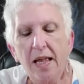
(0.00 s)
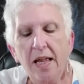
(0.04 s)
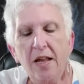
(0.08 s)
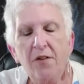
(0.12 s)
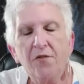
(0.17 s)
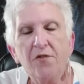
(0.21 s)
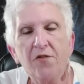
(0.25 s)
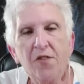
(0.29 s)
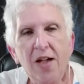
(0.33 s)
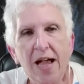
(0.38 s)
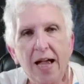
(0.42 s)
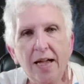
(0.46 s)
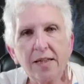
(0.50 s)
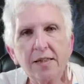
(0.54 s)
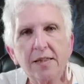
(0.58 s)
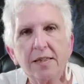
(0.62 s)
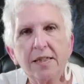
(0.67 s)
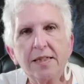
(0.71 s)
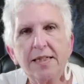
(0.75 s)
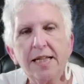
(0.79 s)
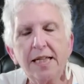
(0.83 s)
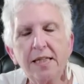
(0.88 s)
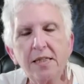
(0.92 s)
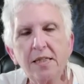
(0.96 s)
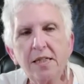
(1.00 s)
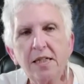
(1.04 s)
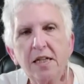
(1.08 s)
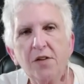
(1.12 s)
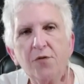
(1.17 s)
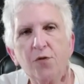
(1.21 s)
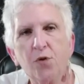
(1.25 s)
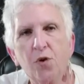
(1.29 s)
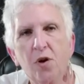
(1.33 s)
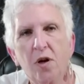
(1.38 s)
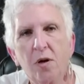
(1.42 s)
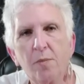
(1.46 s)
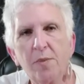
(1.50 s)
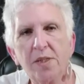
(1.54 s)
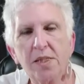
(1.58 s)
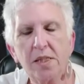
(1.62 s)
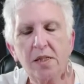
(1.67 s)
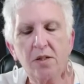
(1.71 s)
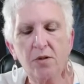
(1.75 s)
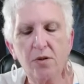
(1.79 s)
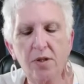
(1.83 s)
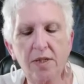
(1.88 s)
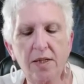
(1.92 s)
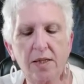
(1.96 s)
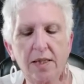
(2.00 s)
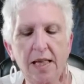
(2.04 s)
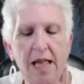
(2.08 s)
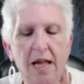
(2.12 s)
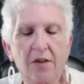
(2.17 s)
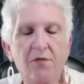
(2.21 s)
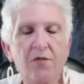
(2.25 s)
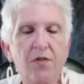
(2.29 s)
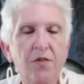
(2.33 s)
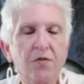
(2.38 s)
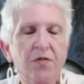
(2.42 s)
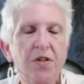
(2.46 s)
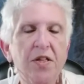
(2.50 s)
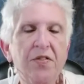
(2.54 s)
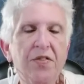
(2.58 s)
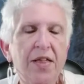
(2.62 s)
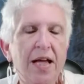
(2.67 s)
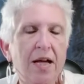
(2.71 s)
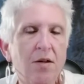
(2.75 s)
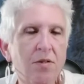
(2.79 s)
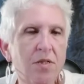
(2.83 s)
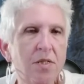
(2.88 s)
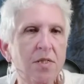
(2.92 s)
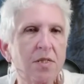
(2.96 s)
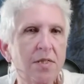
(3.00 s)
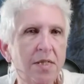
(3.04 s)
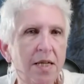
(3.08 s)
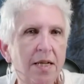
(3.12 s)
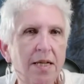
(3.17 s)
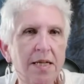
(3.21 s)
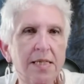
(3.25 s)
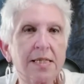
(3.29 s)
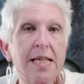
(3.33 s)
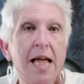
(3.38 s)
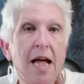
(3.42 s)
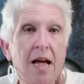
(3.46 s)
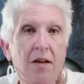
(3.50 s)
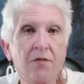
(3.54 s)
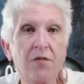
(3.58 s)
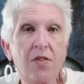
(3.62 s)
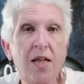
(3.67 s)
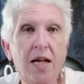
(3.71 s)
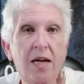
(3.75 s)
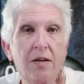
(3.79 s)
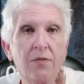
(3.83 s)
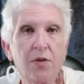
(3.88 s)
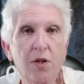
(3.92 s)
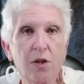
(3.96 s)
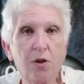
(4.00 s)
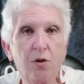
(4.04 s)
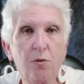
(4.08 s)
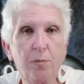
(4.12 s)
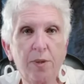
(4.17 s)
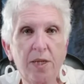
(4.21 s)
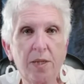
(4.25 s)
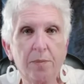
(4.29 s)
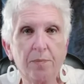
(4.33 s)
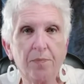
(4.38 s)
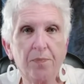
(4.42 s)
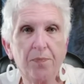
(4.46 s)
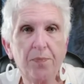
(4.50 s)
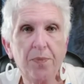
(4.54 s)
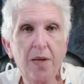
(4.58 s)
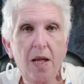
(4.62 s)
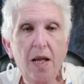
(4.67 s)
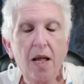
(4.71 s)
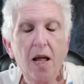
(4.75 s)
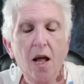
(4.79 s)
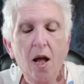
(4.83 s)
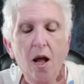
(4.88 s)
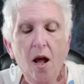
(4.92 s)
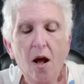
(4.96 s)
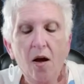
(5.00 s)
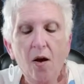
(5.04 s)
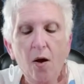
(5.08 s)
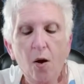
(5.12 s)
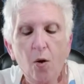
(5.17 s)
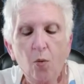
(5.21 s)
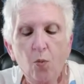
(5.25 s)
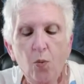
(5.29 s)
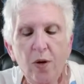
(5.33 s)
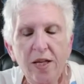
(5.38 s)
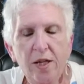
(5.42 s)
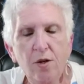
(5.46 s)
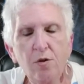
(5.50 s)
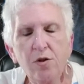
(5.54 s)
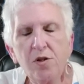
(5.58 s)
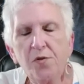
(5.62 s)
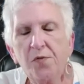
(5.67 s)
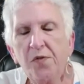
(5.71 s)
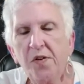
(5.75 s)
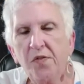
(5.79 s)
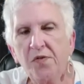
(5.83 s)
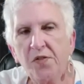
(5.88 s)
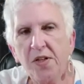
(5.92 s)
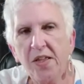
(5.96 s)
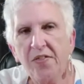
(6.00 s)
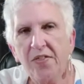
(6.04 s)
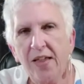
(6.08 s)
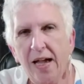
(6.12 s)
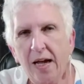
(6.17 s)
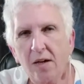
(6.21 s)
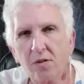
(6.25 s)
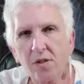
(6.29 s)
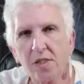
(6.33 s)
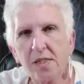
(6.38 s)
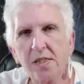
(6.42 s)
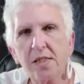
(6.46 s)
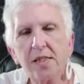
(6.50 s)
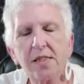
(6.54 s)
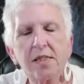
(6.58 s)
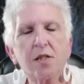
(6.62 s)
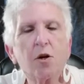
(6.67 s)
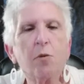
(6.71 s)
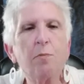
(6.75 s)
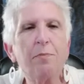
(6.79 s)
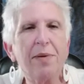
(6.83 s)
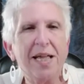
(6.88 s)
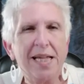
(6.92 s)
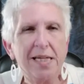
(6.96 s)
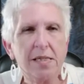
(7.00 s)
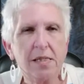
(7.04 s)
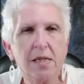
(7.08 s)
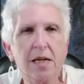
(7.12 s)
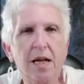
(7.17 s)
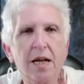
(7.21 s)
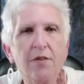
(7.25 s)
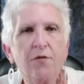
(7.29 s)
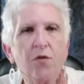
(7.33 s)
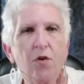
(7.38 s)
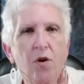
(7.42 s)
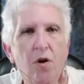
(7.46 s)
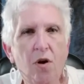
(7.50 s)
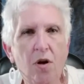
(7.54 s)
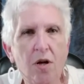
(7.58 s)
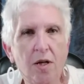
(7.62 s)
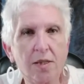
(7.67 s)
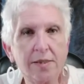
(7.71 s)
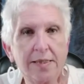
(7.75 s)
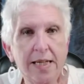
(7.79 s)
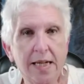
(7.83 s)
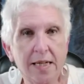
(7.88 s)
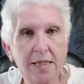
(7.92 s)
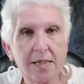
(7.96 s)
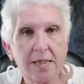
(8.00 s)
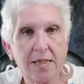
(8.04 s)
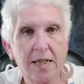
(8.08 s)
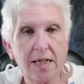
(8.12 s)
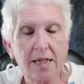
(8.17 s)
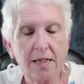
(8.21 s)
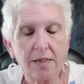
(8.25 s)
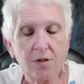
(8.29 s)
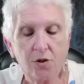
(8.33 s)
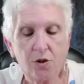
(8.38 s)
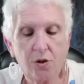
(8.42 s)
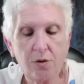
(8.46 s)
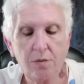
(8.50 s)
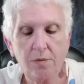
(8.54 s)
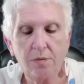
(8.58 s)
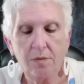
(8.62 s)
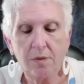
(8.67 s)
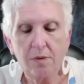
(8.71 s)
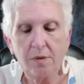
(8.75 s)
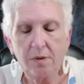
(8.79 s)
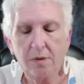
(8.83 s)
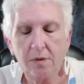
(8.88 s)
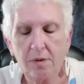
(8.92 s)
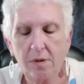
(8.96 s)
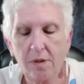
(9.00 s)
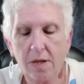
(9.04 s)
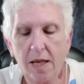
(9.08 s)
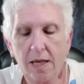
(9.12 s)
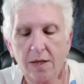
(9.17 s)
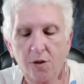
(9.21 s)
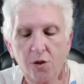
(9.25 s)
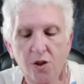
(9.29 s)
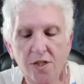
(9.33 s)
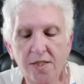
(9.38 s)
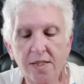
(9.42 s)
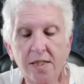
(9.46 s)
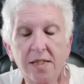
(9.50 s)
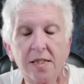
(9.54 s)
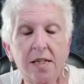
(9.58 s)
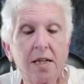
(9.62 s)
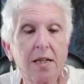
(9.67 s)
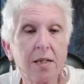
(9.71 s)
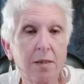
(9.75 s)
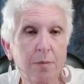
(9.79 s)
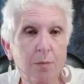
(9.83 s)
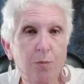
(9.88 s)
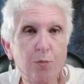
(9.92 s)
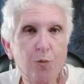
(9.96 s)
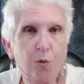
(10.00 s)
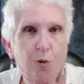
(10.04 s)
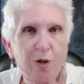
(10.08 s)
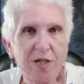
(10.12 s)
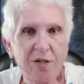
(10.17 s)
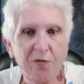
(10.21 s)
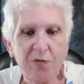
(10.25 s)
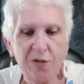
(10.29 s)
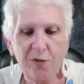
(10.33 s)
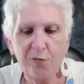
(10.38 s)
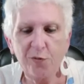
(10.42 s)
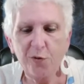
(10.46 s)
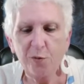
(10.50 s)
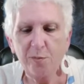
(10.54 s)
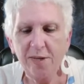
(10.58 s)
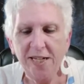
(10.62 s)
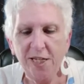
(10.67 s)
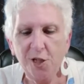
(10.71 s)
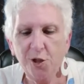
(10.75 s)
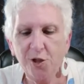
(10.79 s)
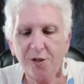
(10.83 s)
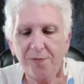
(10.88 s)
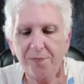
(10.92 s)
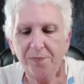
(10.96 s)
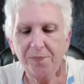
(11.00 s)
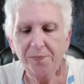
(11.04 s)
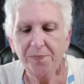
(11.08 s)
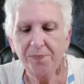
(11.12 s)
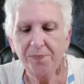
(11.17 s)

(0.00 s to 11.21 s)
In fact, the density for our material at 50 thousandths thick is half that of aluminum. We use 50 thousandths as our baseline for all testing, just as a point of information.